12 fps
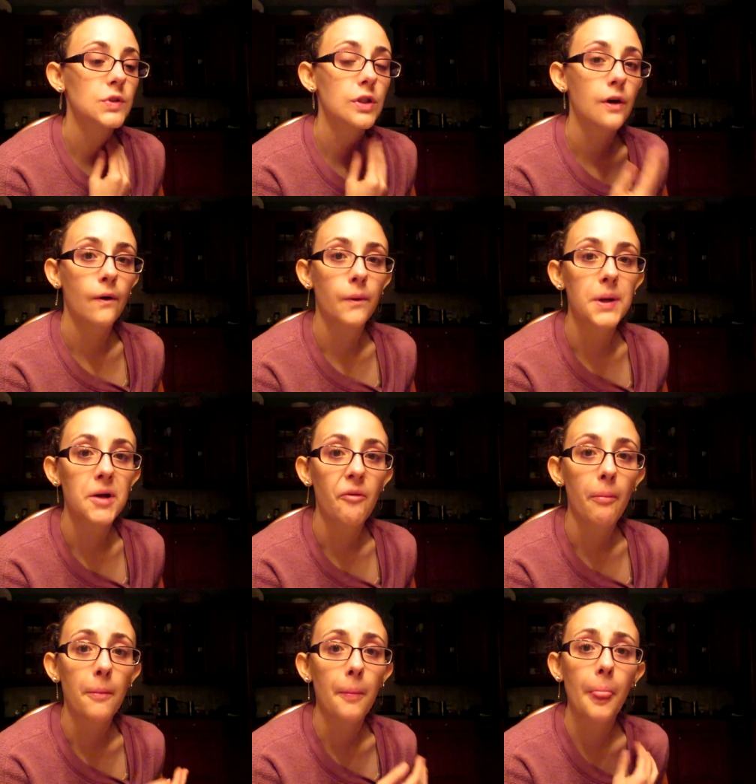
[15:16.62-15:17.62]
So
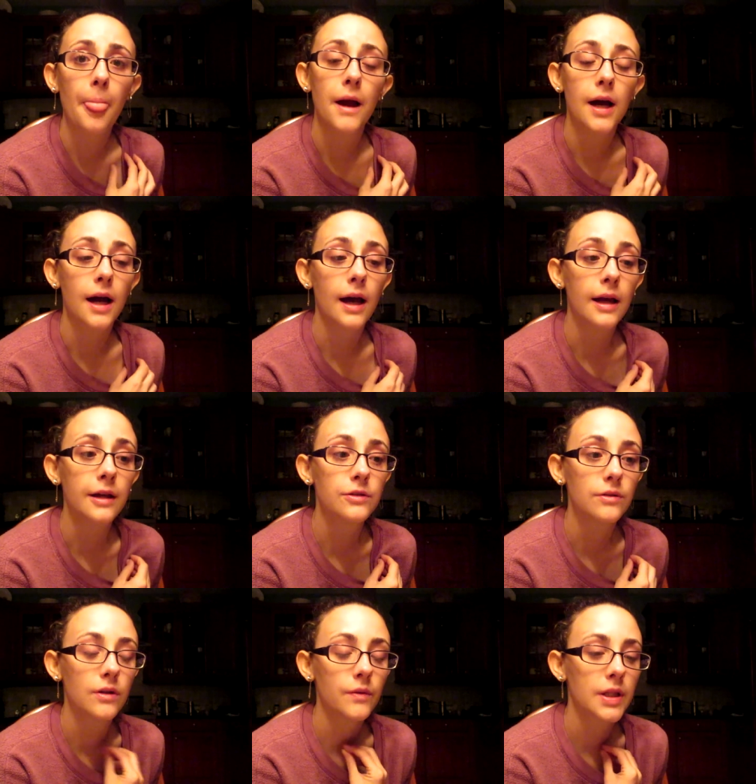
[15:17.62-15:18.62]
I
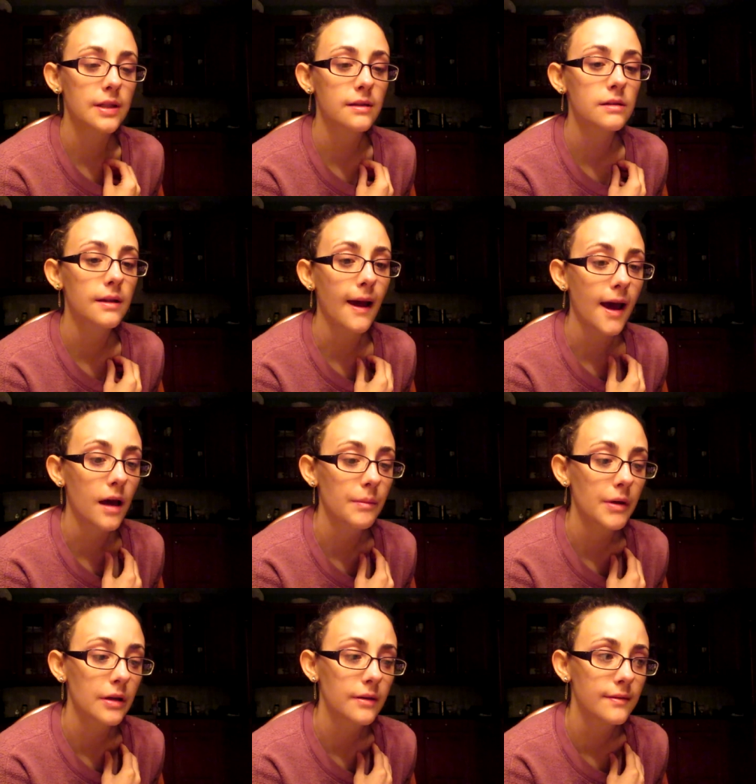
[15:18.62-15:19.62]
don't know when this is going to
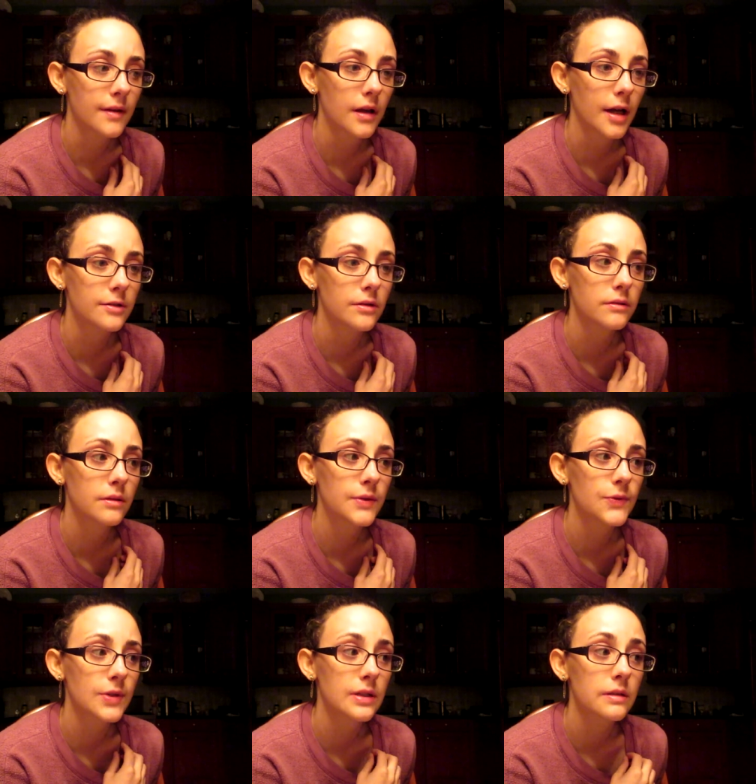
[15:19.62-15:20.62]
happen. I don't know
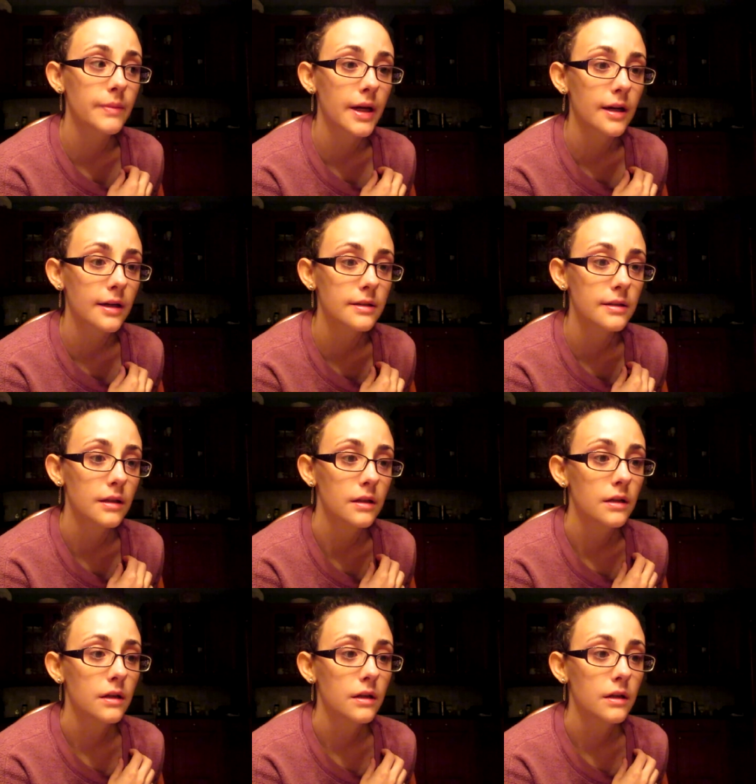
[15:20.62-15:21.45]
what to expect.